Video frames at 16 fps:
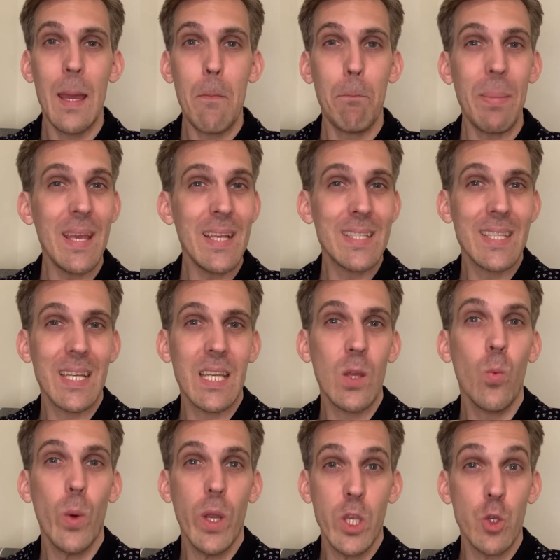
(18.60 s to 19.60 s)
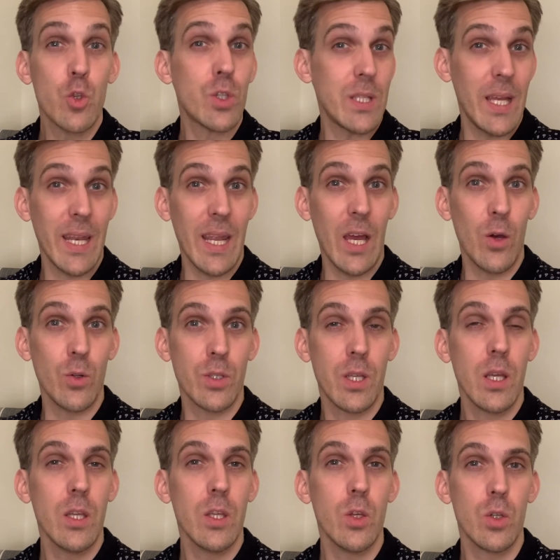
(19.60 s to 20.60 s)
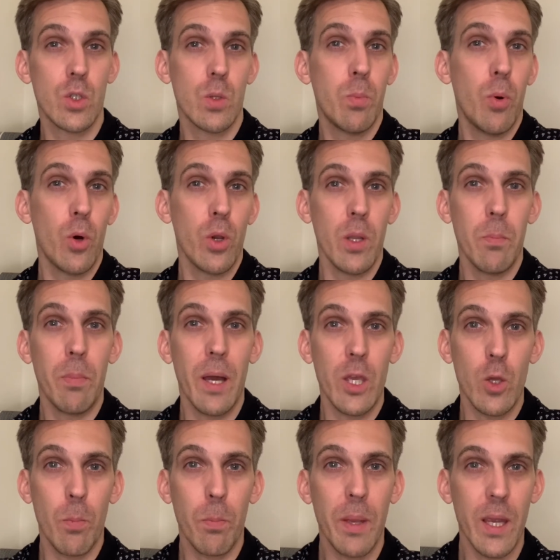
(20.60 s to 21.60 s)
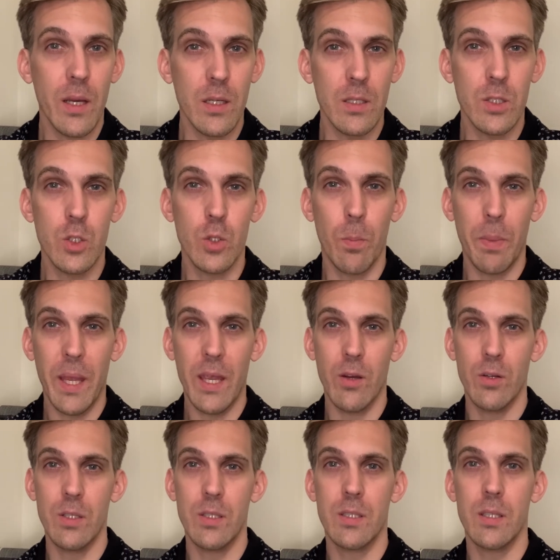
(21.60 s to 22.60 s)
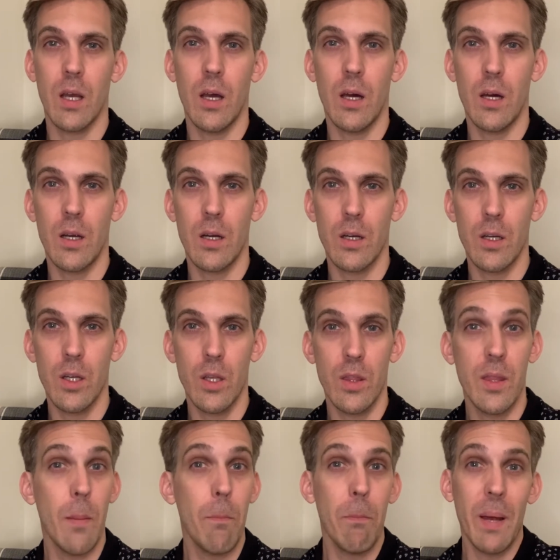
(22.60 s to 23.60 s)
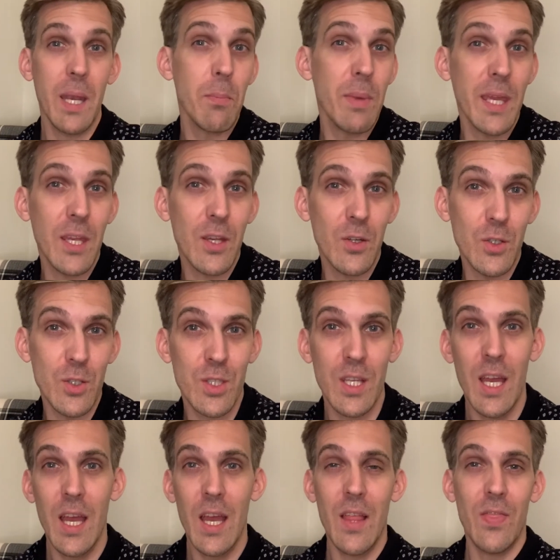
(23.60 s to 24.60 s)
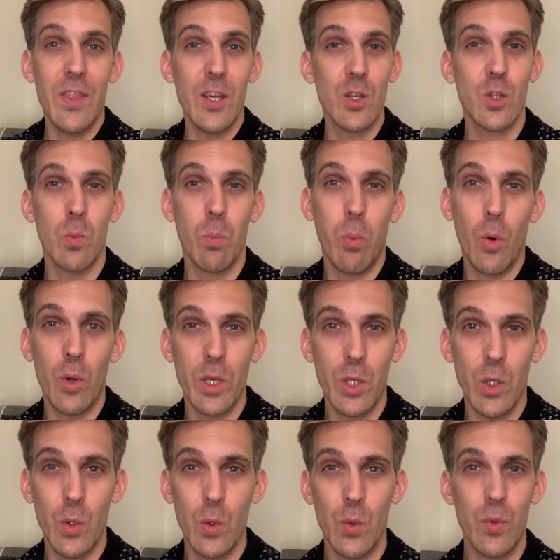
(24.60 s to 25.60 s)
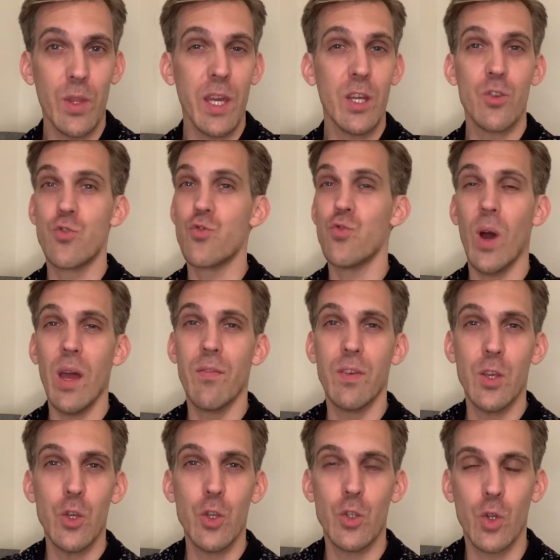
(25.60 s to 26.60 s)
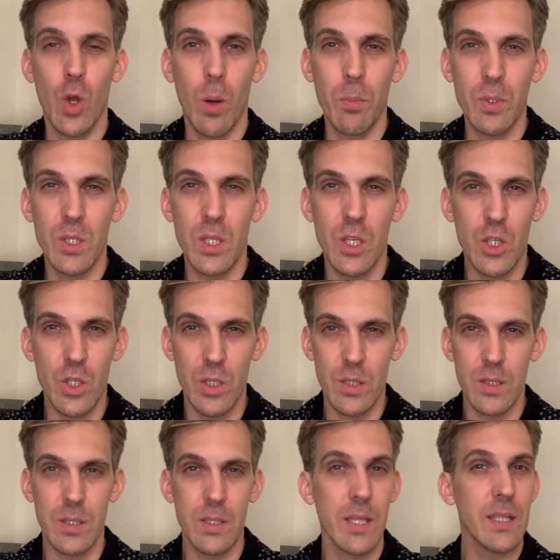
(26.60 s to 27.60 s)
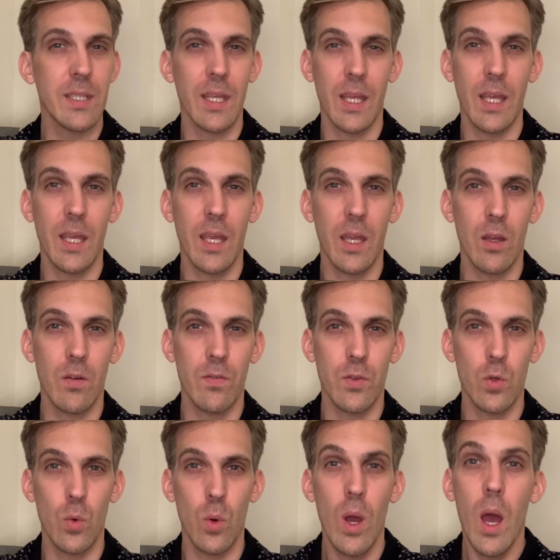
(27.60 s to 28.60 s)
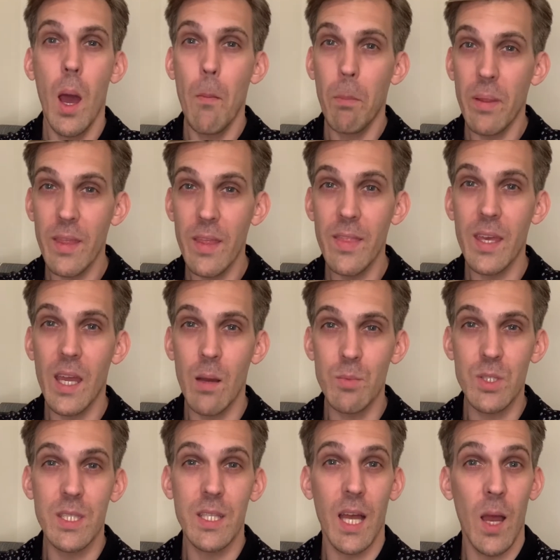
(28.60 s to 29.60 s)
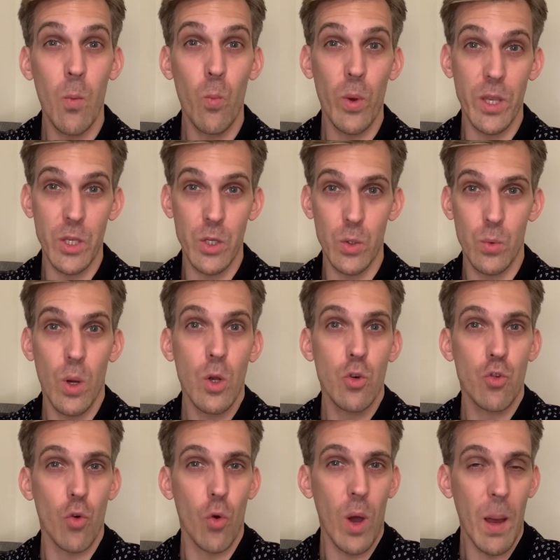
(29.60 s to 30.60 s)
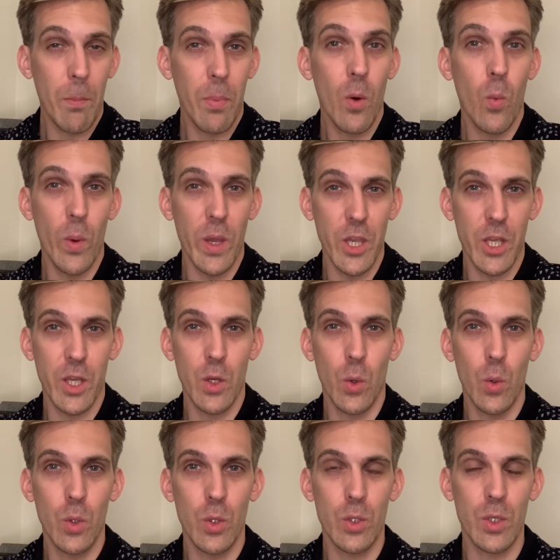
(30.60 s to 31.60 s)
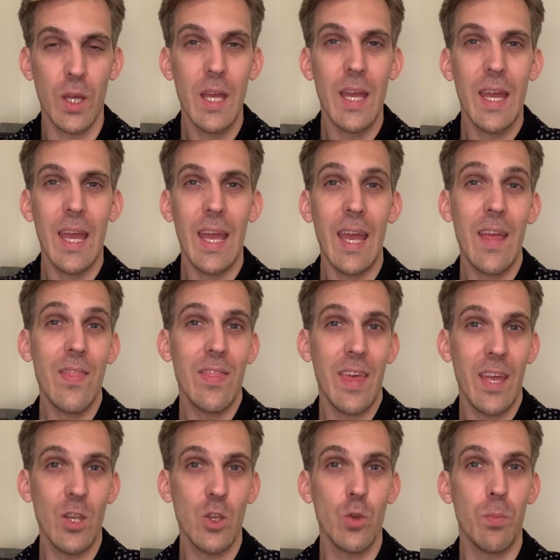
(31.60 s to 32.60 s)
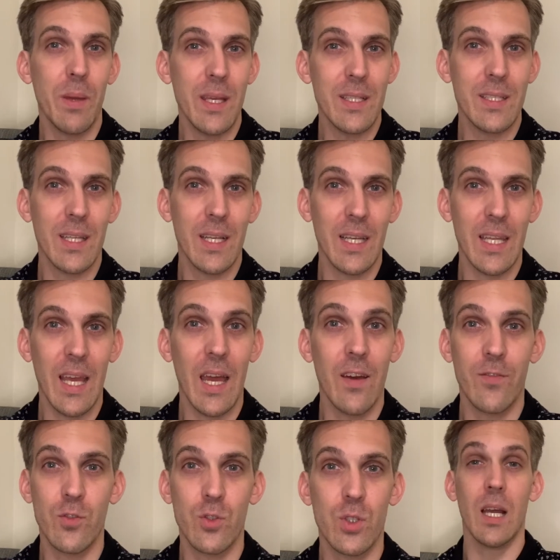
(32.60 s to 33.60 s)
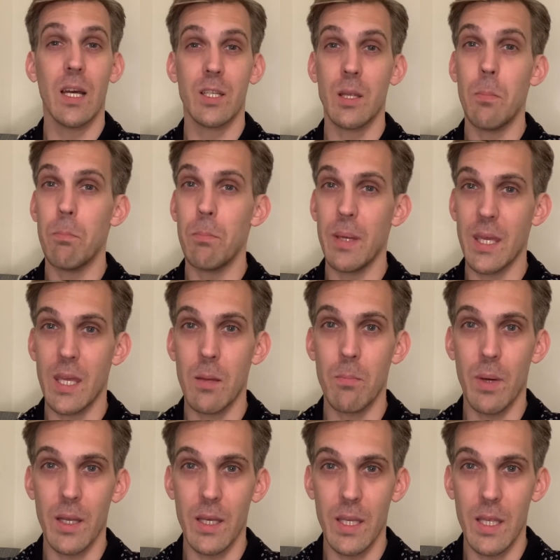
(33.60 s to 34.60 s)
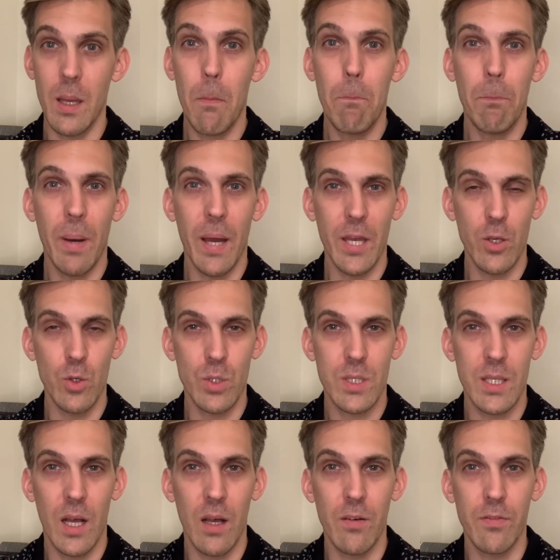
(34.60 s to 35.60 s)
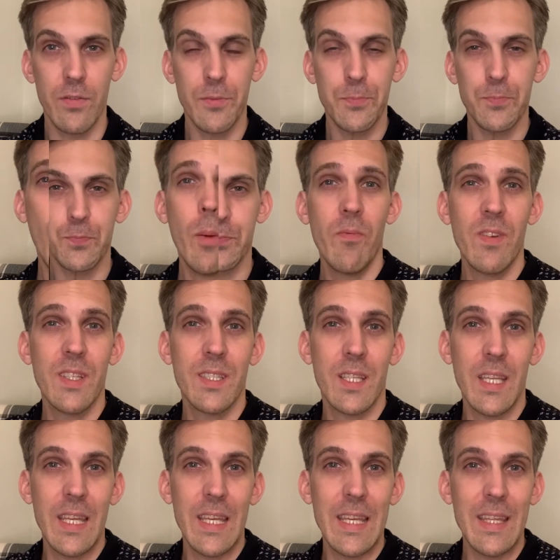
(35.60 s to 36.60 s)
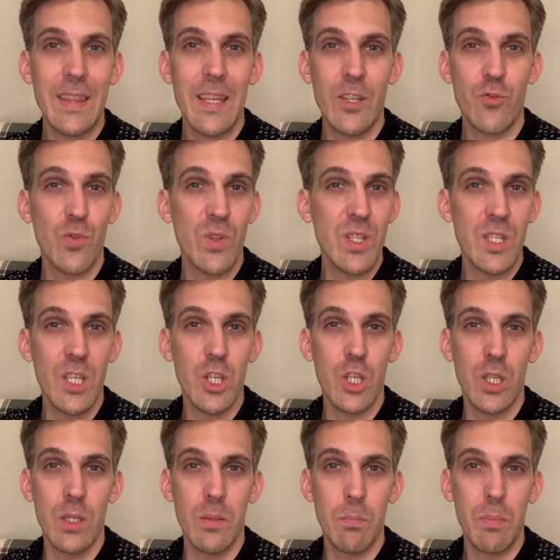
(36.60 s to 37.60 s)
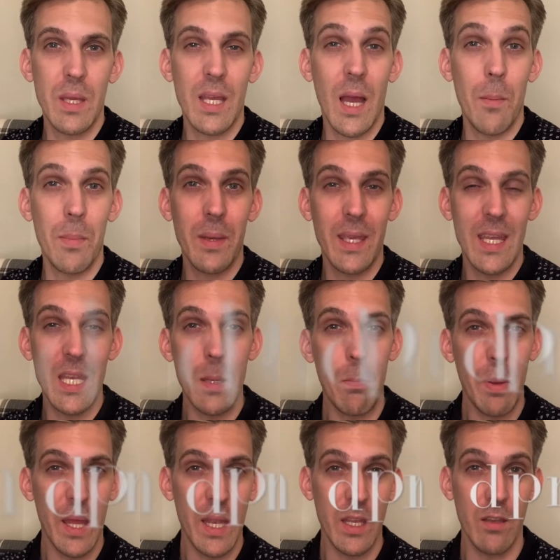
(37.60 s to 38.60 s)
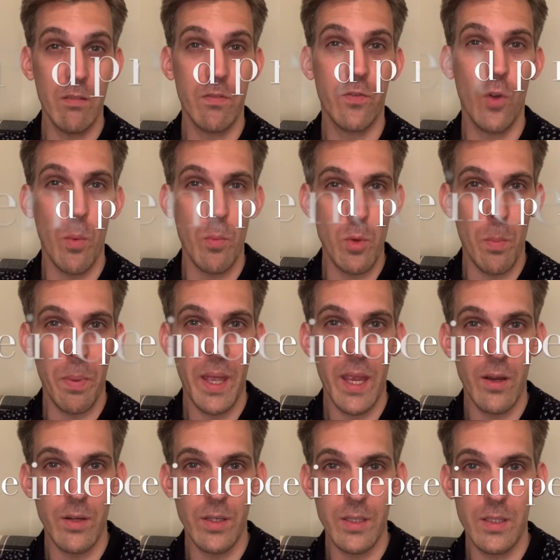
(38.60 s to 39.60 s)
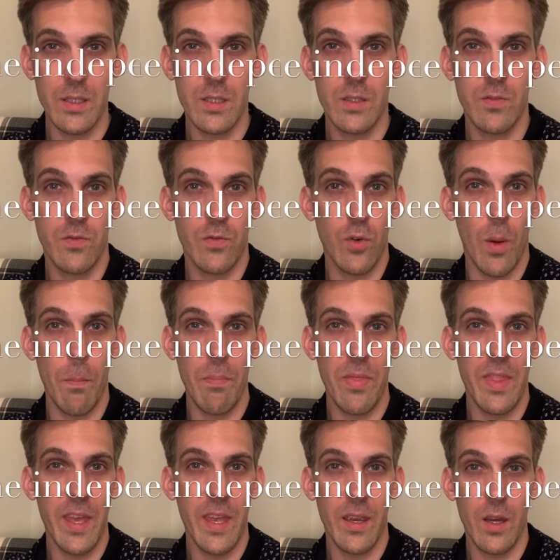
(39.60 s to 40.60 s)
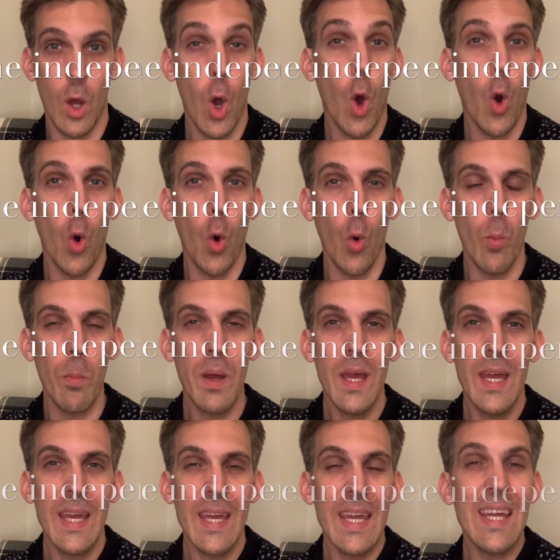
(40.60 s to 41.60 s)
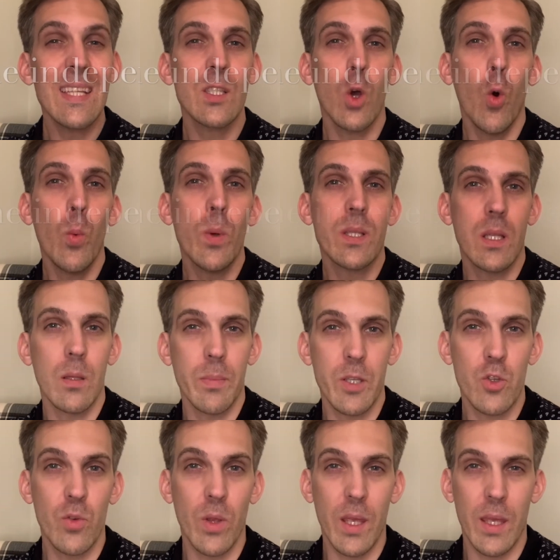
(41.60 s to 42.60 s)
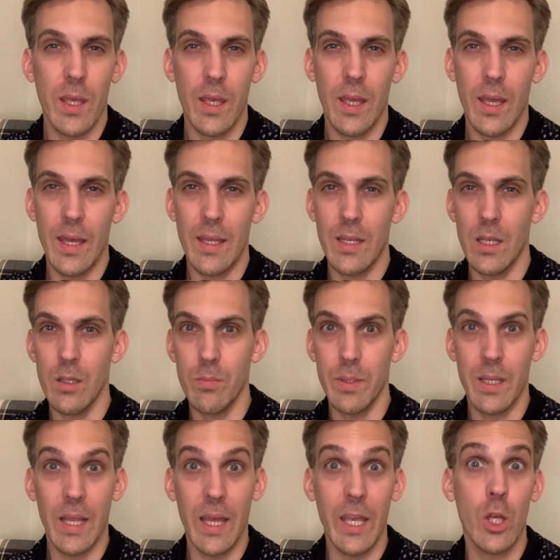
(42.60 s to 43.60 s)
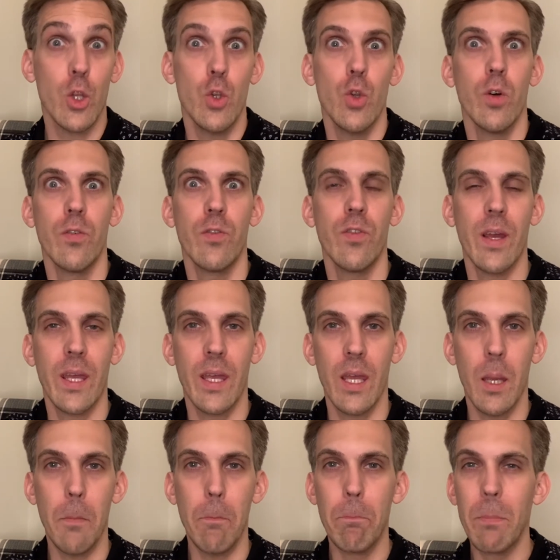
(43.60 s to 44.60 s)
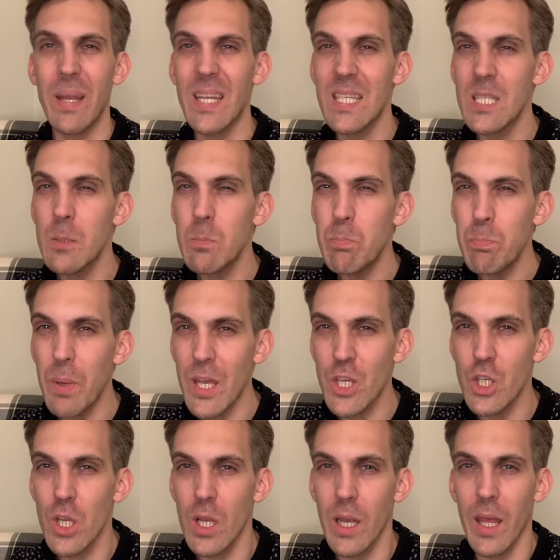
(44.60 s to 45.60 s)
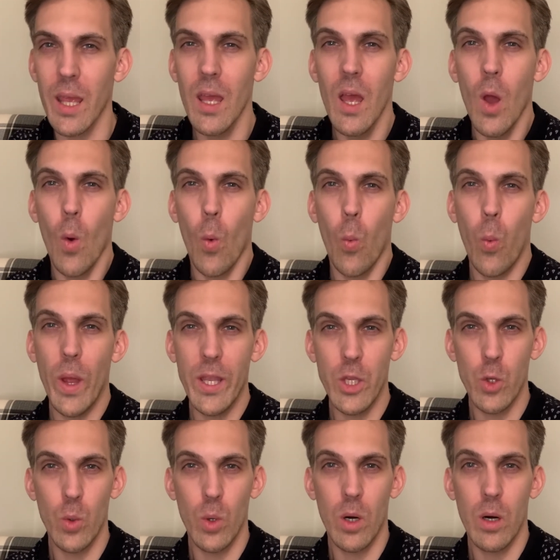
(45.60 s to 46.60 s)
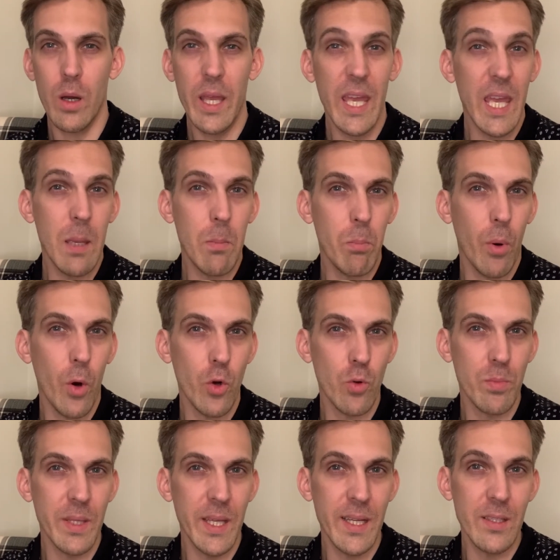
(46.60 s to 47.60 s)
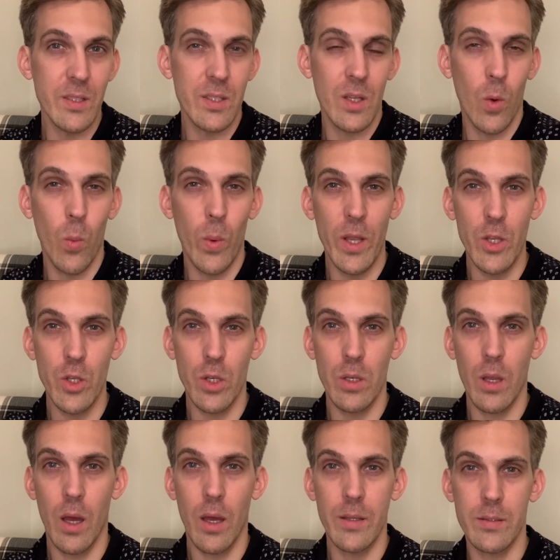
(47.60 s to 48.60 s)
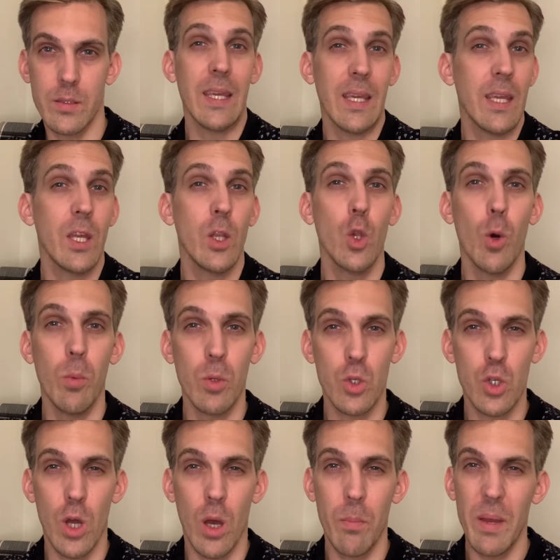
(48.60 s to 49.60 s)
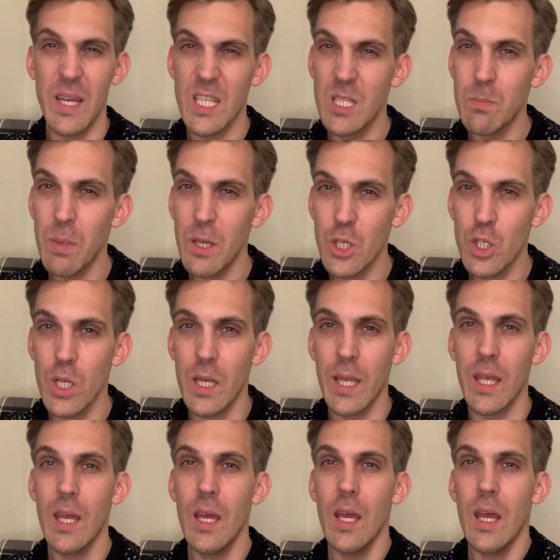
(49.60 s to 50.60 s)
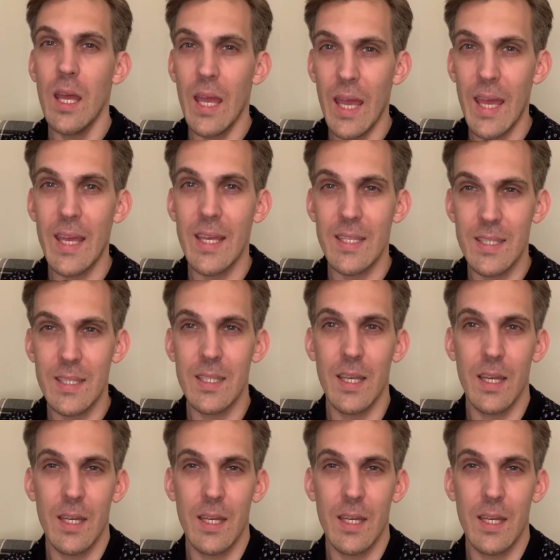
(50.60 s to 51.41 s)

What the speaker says: Basically, when you start out, you're supported by your parents. Your parents are the money makers. They're supporting you. They're driving you to competitions. They're taking care of you. But then there comes a time when you grow up, when you get older, and then you basically have to start making money by yourself. Obviously, the transition becoming independent from your parents, from their home, it's always a little bit tricky and a little bit like nerve-wracking, but especially when you are a ballroom dancer, when you're not taking a normal job, especially as